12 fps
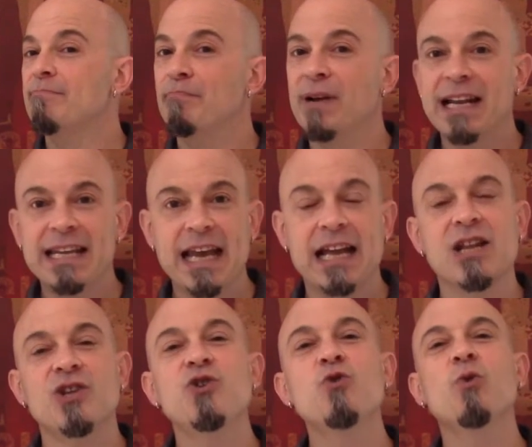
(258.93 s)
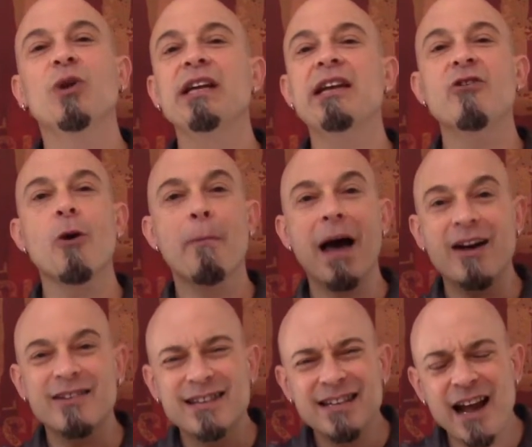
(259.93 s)
But again, you will hear
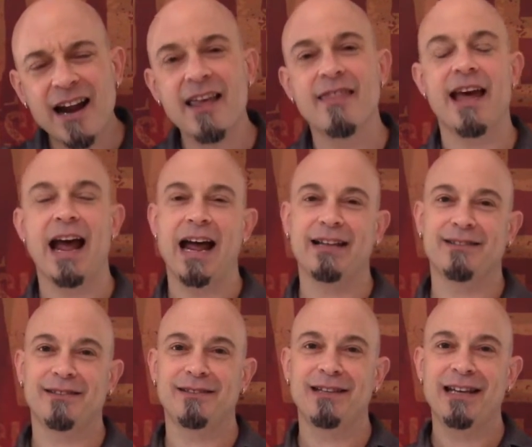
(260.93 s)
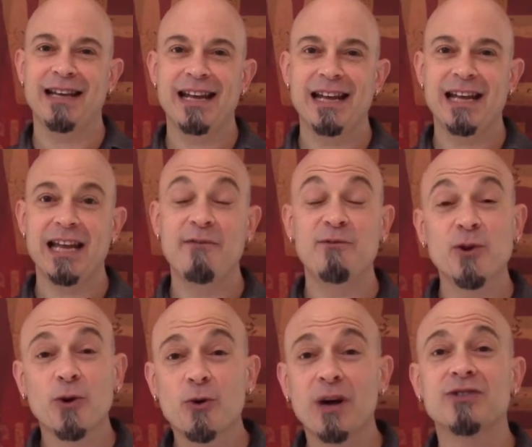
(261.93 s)
about none of that if
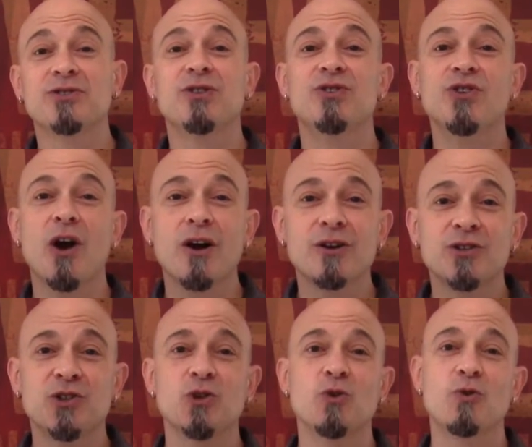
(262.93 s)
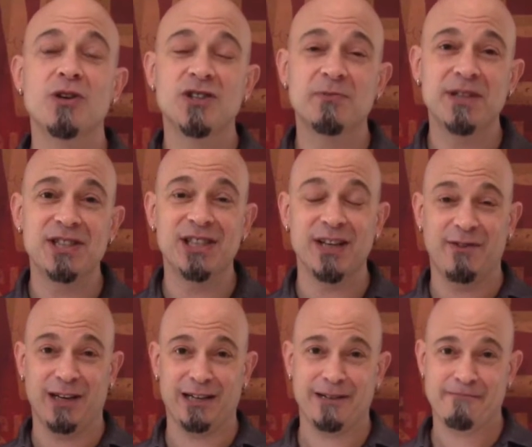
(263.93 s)
your questions are too
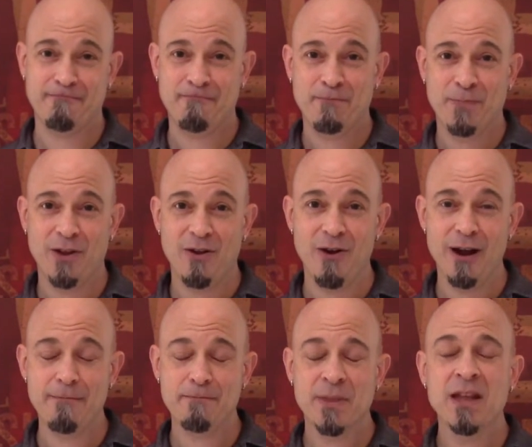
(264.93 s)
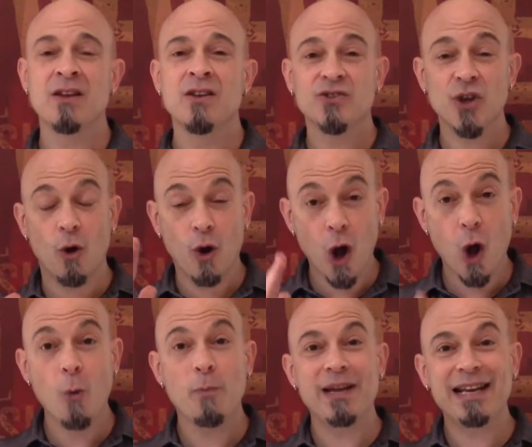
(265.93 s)
specific, all right? So
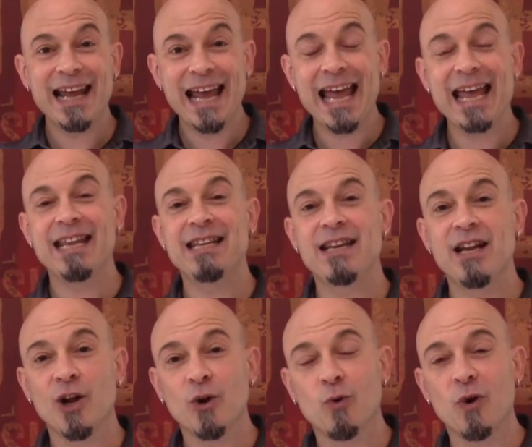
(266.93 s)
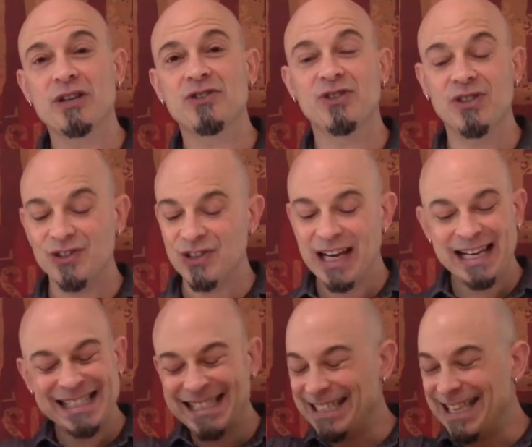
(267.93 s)
open-ended questions,
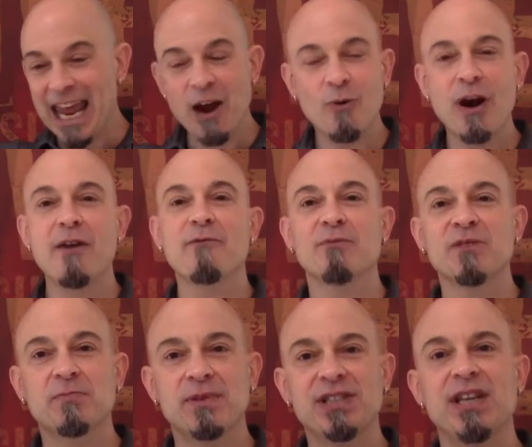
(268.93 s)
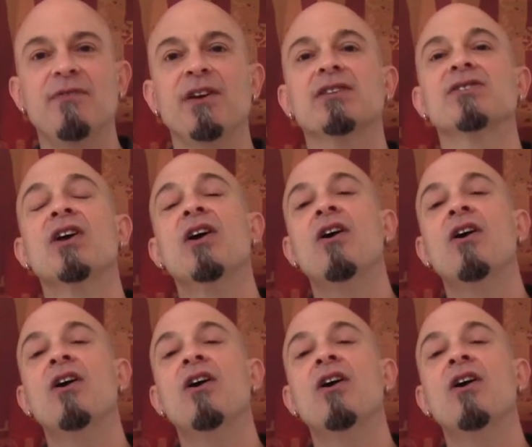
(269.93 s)
stay away from specifics